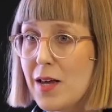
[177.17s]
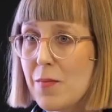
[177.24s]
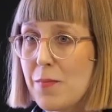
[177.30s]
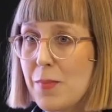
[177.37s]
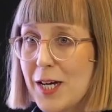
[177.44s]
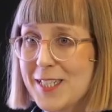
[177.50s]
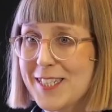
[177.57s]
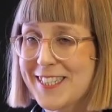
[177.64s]

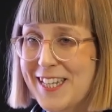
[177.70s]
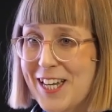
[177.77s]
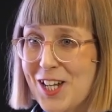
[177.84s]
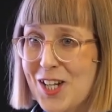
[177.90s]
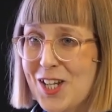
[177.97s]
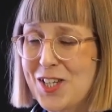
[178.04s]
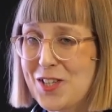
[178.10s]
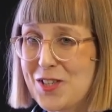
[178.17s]
but
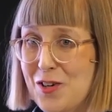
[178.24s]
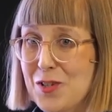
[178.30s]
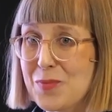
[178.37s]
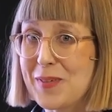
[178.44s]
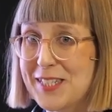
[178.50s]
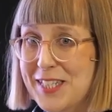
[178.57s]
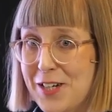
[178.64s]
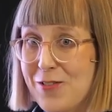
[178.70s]
still those
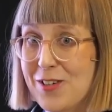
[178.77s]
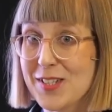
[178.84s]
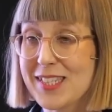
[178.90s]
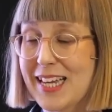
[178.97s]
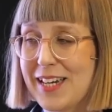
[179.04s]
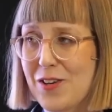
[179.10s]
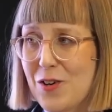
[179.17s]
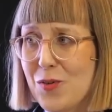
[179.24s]
materials
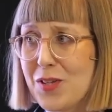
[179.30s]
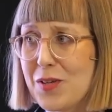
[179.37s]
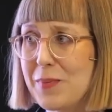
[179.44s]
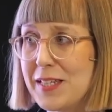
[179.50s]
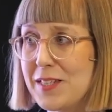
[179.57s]
can only be